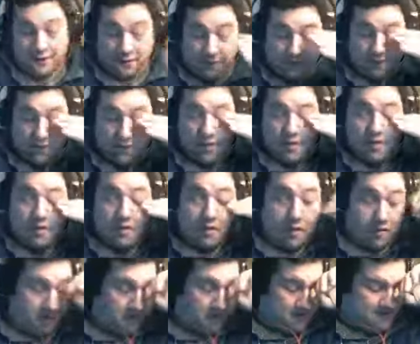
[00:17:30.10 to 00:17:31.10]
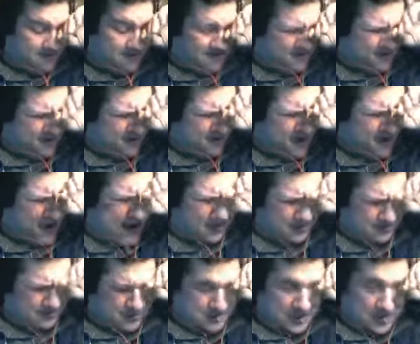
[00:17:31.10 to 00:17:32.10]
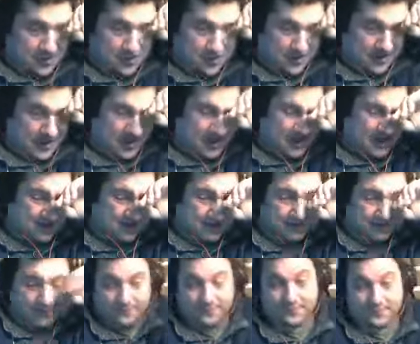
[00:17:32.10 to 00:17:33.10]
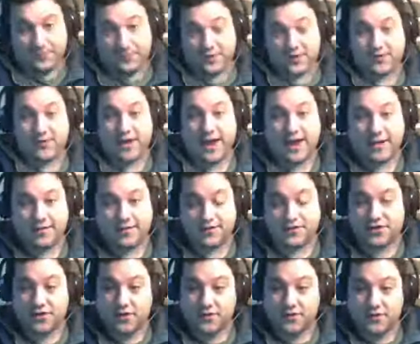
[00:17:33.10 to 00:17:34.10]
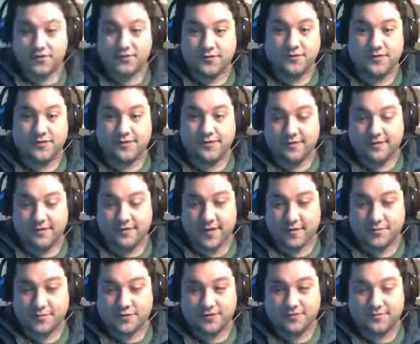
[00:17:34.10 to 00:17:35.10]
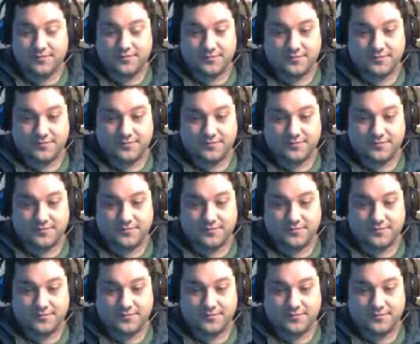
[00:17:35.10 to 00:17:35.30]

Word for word: is the cracks are showing, guys. The cracks are showing through this deception.